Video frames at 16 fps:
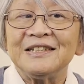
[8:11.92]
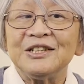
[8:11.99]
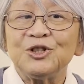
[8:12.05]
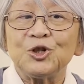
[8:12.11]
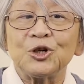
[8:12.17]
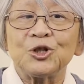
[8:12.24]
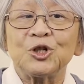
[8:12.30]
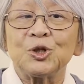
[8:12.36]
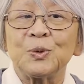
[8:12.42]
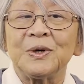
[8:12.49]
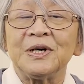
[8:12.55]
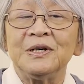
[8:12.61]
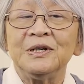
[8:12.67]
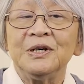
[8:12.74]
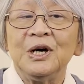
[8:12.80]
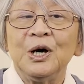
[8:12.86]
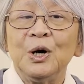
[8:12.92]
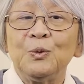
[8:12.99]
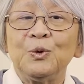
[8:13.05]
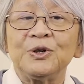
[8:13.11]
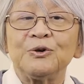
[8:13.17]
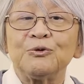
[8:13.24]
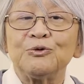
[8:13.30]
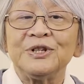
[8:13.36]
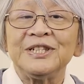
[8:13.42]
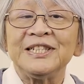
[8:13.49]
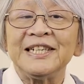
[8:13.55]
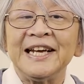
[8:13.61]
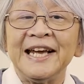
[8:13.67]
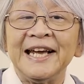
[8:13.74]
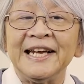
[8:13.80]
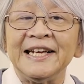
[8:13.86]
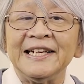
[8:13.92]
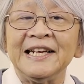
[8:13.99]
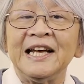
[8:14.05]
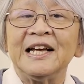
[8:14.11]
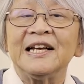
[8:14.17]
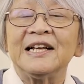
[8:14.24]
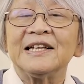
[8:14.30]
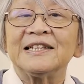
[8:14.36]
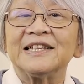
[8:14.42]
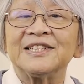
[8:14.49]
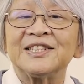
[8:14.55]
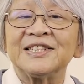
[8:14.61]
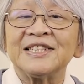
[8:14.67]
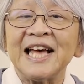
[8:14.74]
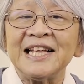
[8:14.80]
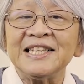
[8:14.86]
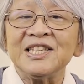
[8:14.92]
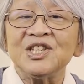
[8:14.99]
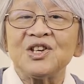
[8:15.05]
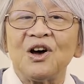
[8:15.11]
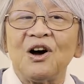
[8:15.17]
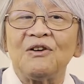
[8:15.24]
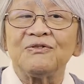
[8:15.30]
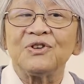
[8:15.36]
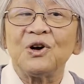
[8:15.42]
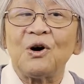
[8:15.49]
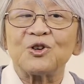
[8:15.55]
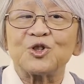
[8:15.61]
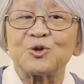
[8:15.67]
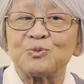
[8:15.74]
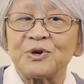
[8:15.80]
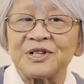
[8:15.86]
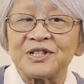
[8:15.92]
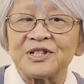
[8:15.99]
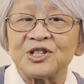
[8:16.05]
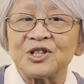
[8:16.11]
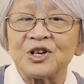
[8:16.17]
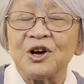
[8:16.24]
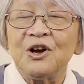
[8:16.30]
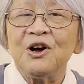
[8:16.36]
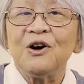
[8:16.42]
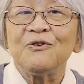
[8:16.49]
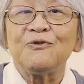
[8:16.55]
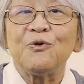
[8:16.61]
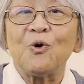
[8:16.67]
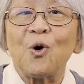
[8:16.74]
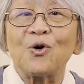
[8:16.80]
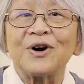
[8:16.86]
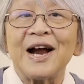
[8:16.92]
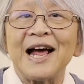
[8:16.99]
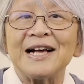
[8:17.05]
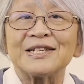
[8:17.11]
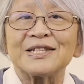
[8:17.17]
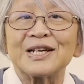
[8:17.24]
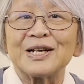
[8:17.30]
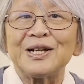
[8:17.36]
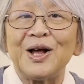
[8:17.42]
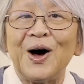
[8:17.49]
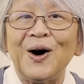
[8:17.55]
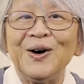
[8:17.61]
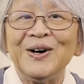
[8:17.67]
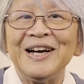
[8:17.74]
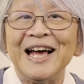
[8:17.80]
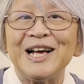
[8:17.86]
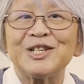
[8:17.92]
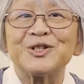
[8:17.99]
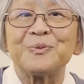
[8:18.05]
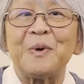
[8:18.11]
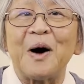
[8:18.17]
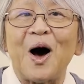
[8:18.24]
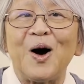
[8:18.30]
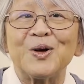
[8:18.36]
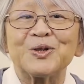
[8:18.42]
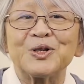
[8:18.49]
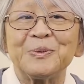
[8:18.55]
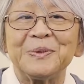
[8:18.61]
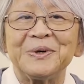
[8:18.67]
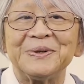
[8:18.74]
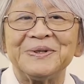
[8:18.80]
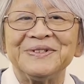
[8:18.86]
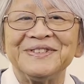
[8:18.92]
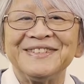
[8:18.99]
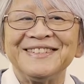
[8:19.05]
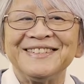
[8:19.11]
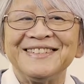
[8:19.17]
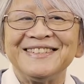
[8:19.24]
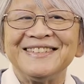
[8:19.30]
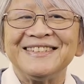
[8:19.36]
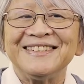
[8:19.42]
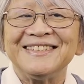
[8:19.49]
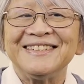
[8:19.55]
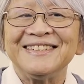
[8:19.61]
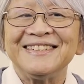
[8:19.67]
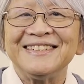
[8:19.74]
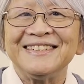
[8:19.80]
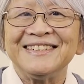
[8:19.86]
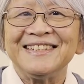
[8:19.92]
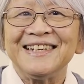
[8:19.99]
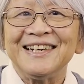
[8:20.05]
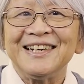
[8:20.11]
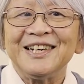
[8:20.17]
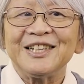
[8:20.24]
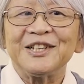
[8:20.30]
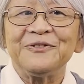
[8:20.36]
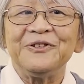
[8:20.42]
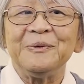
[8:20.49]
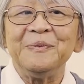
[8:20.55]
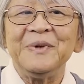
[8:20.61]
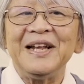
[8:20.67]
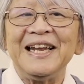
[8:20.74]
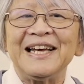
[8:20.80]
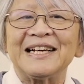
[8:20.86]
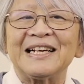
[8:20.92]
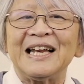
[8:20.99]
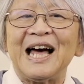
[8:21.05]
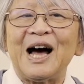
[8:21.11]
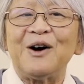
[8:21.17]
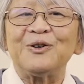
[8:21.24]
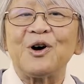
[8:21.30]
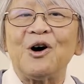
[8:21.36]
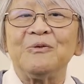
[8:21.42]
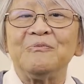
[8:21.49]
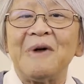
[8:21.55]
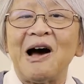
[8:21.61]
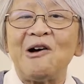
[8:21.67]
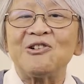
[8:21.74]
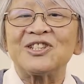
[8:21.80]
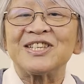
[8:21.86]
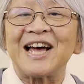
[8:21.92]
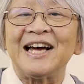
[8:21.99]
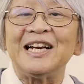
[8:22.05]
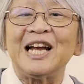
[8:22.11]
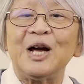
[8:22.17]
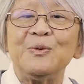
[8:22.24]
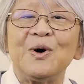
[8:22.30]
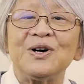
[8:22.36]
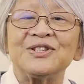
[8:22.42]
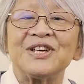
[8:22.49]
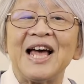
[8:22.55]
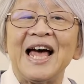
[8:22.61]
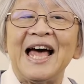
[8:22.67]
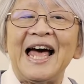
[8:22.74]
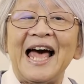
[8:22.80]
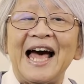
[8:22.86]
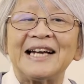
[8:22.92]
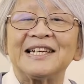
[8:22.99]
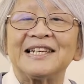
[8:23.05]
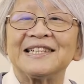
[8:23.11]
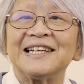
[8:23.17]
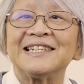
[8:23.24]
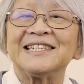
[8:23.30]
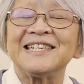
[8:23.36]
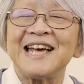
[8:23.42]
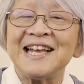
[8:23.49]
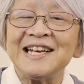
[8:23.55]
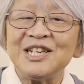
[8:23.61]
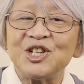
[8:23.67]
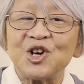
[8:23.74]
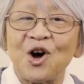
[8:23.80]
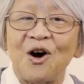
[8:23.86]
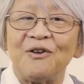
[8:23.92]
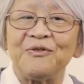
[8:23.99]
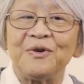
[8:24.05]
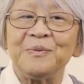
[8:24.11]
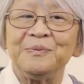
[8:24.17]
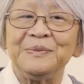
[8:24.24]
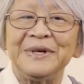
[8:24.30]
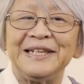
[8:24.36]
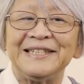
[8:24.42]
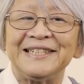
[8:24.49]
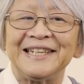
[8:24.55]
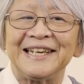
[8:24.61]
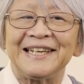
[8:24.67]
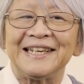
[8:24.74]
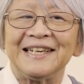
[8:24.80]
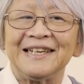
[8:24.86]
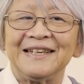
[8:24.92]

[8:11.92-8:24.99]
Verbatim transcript: Joshua would retain the sense of God's presence for as long as possible. The familiar cloud on Mount Sinai was at the tent of meeting.